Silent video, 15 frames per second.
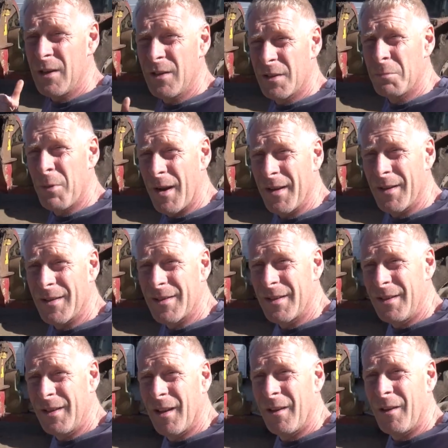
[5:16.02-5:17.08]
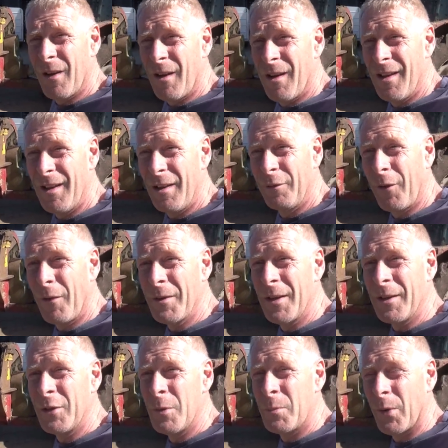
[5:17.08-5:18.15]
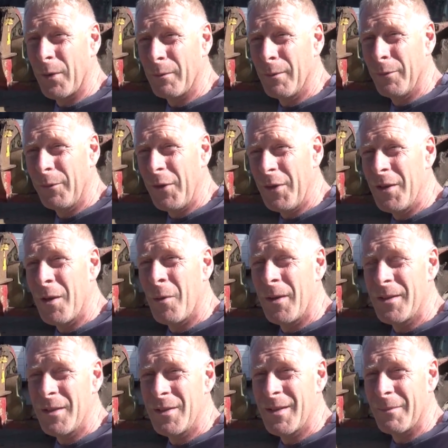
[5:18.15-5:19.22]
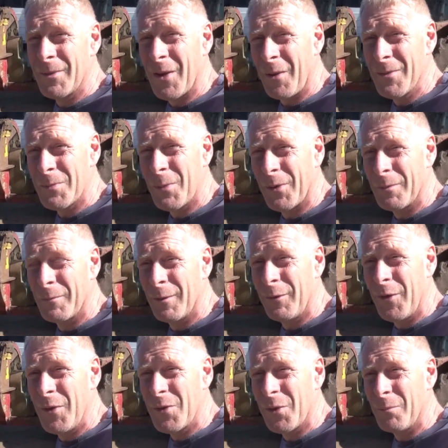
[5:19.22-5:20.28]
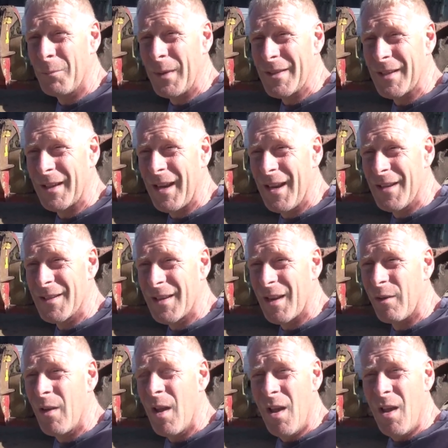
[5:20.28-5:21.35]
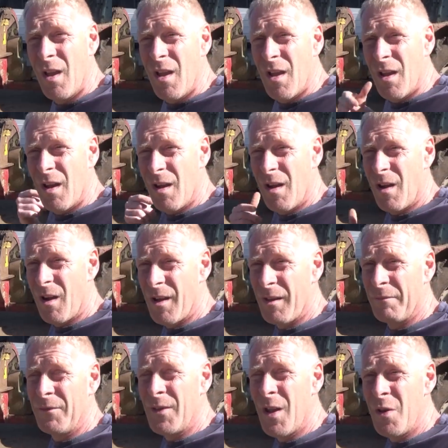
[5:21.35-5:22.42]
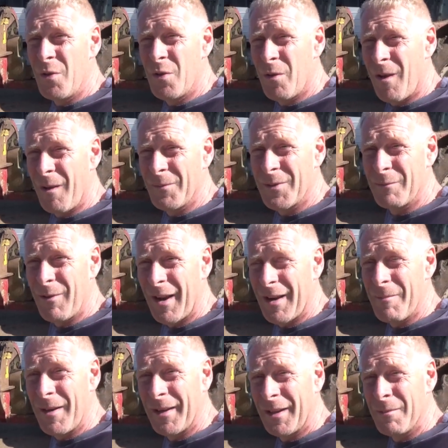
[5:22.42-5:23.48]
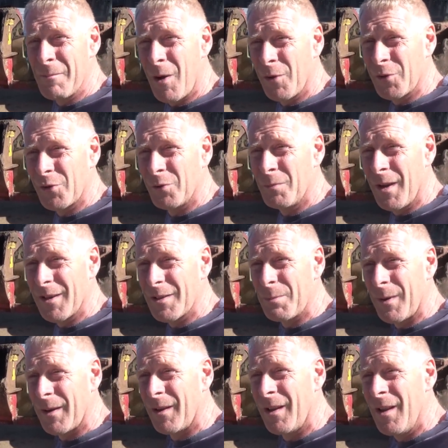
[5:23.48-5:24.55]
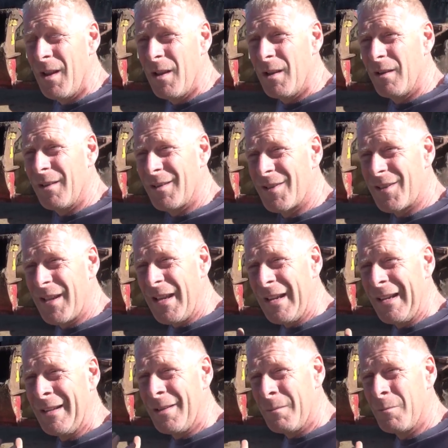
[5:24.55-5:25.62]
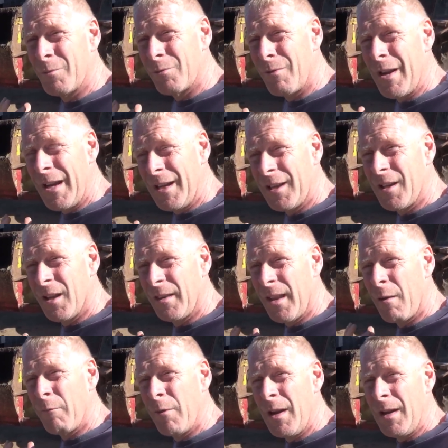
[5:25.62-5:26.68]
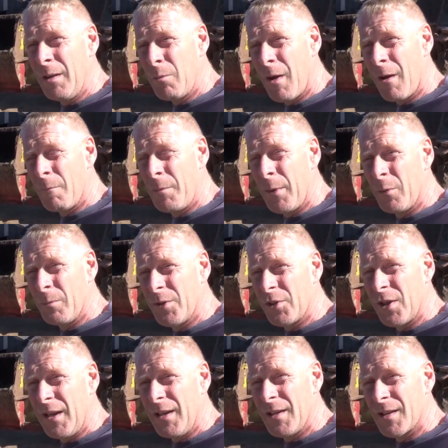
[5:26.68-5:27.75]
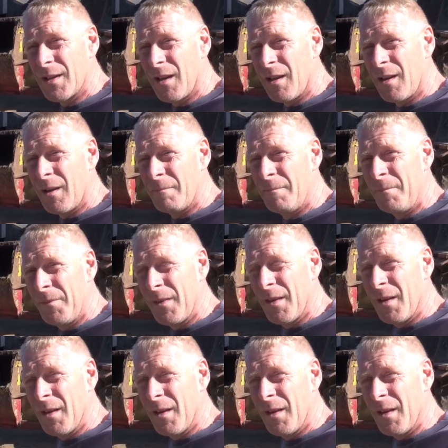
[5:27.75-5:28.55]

good spreaders you know uh, if I'm going to do a product review you know I do sometimes product reviews on bits of kit and stuff I have no qualms in recommending a Marshall muck spreader the steel in them is really good they're really well built machines um,